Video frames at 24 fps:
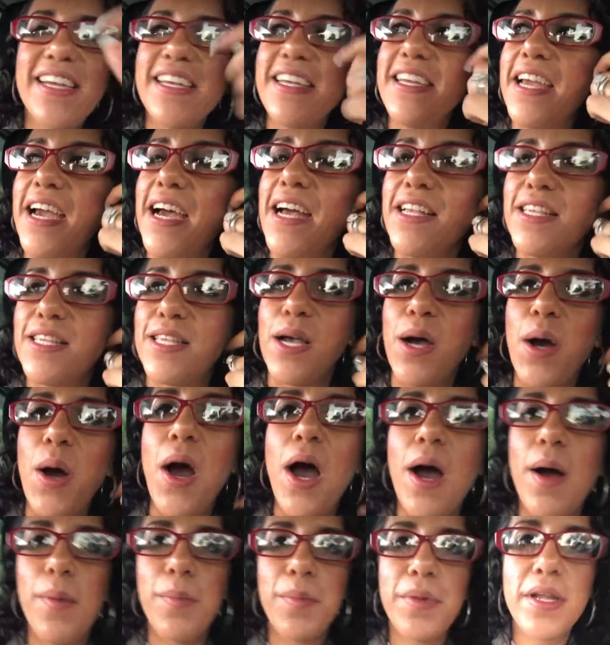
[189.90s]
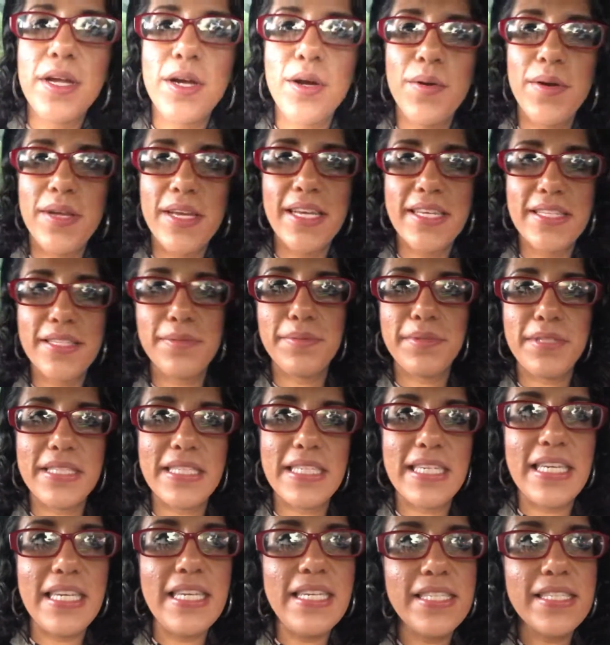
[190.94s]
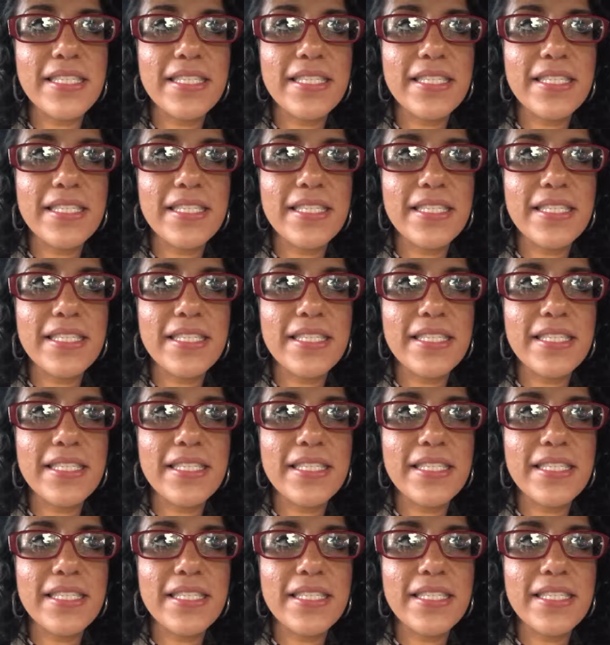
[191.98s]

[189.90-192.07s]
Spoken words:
Yeah, so I'm gonna go and get something to eat.